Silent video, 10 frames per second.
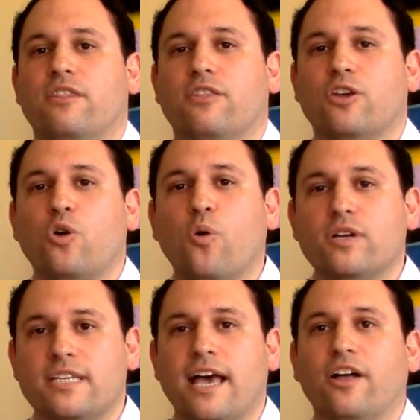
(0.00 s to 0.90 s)
The
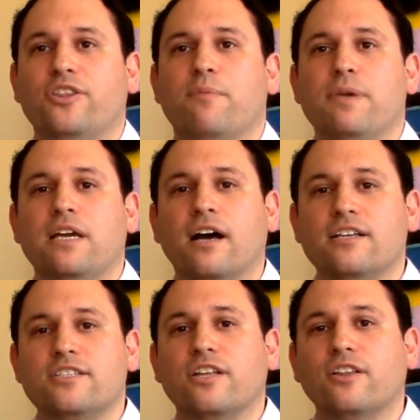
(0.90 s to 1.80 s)
courts held that
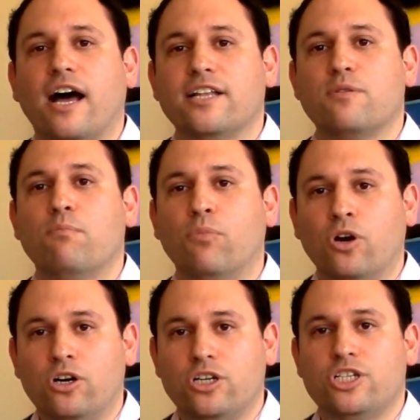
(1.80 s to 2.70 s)
because the lots
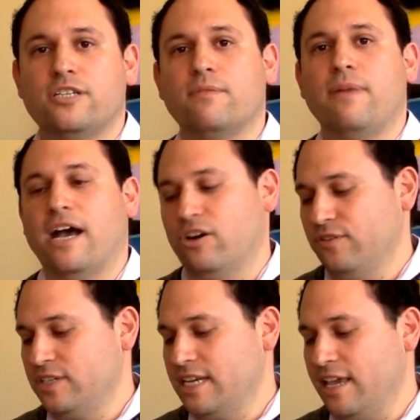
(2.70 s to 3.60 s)
merged as a matter of
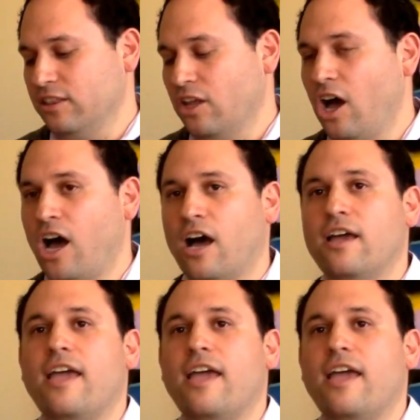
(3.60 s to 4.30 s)
state law,